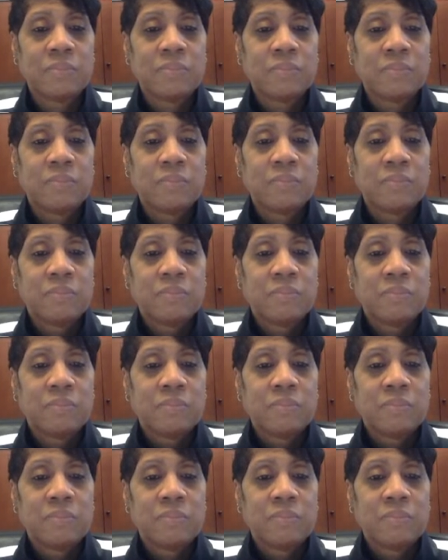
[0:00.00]

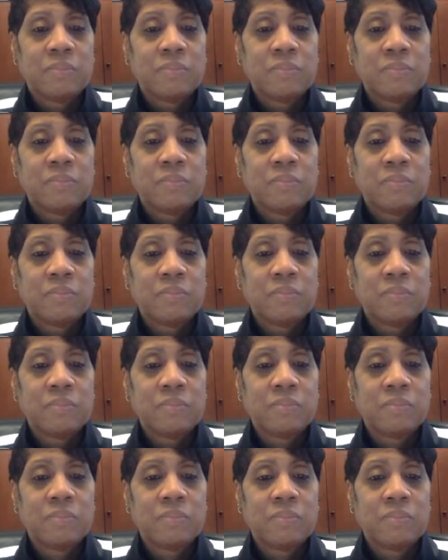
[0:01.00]

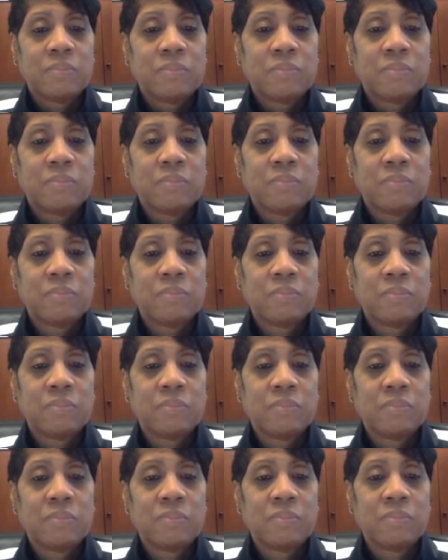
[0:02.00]

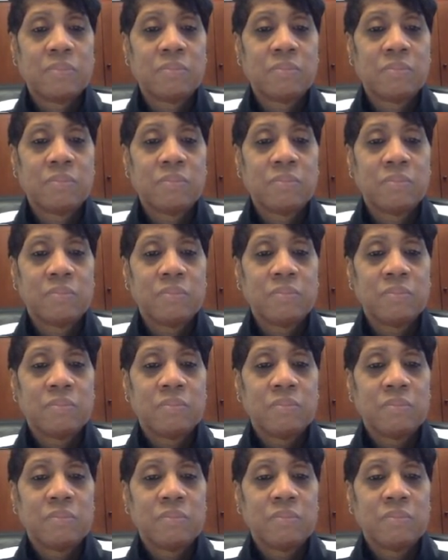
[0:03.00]
No words are spoken by the person on screen.